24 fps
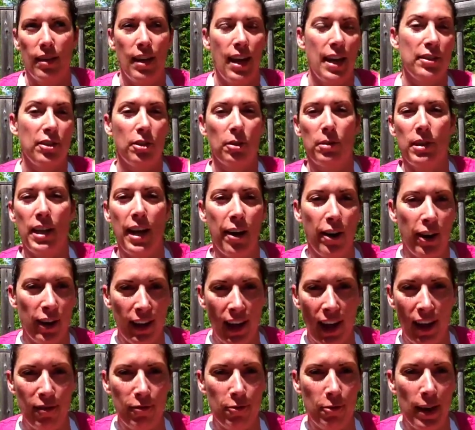esoteric
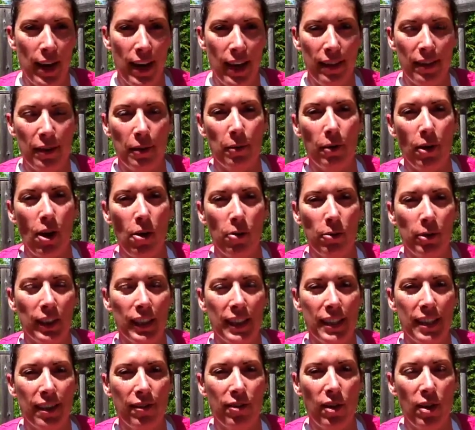kind of way, that we're all
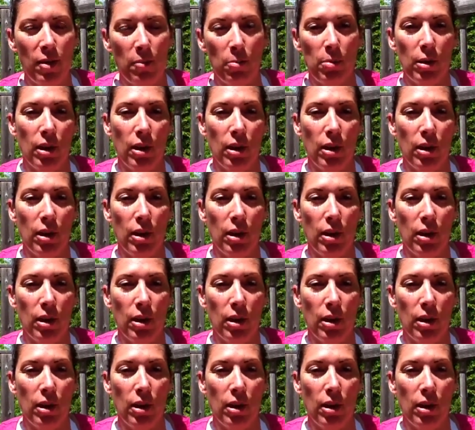really different,